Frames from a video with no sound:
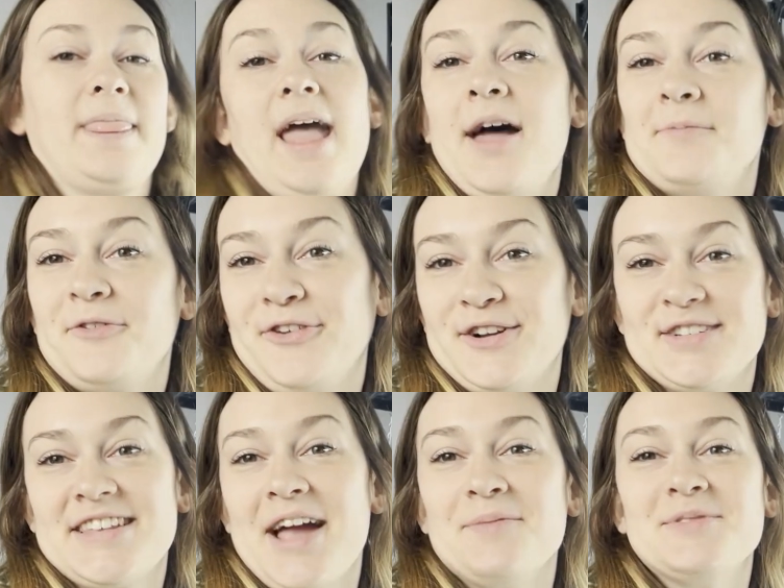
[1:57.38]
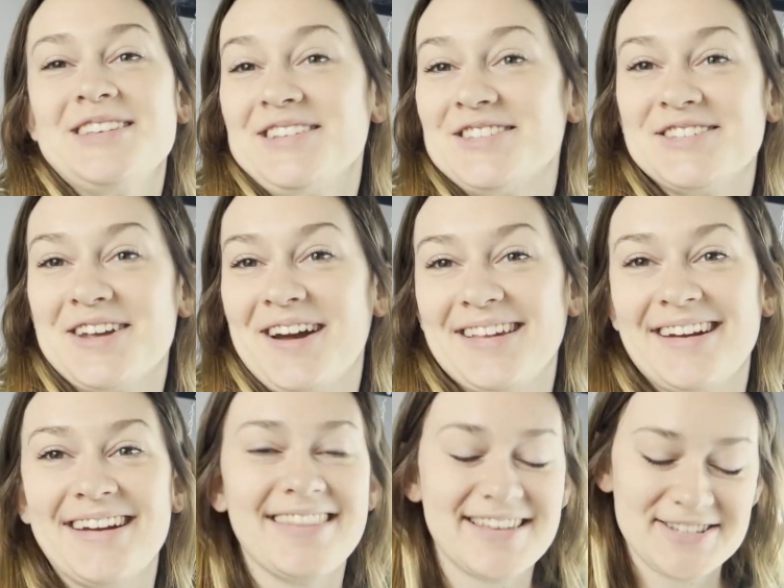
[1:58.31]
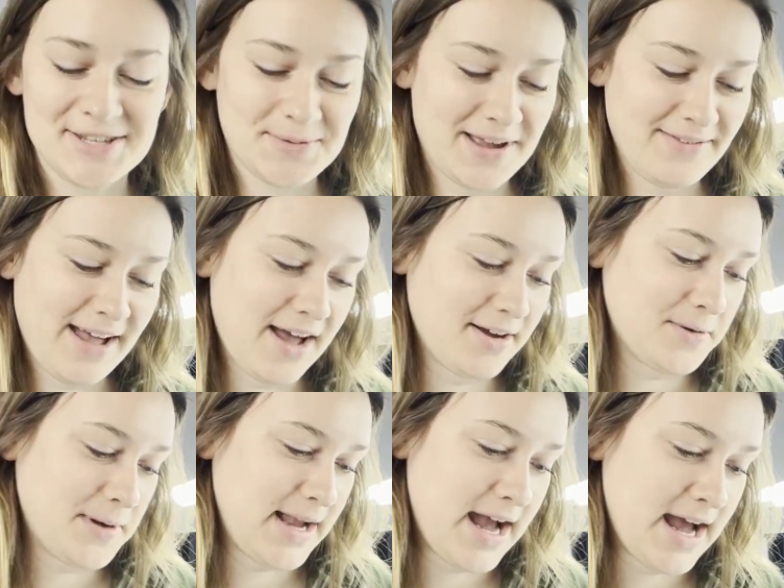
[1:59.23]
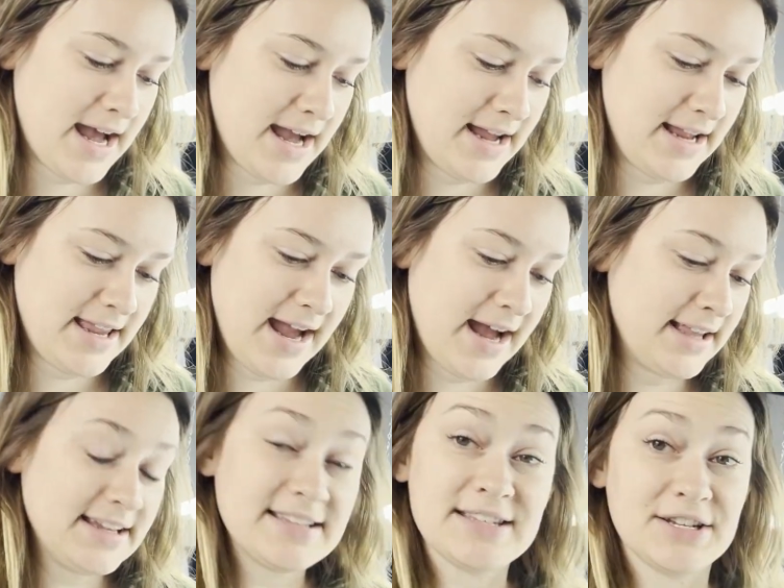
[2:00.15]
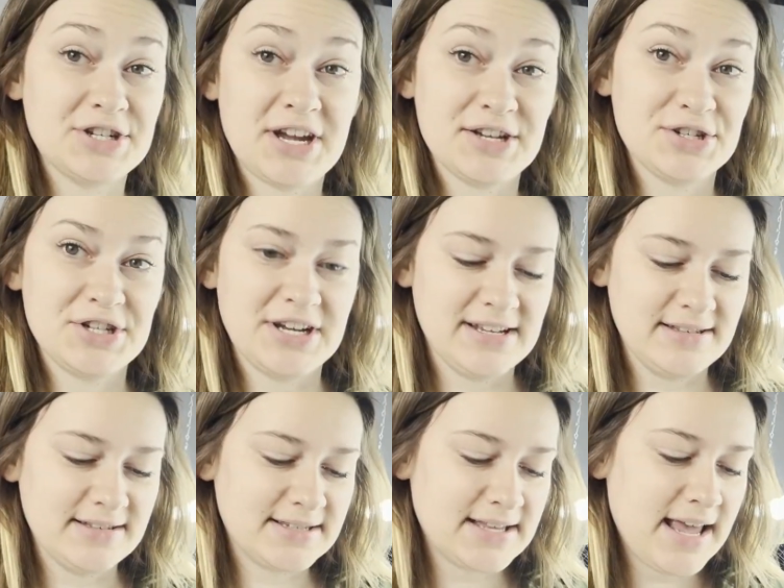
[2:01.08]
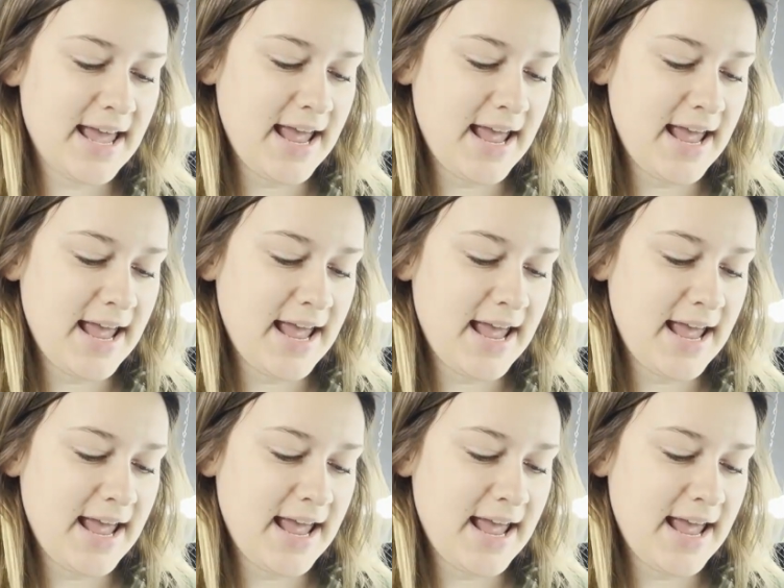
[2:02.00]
I'm a first-time seed starter. This is what I've got going on. Any suggestions?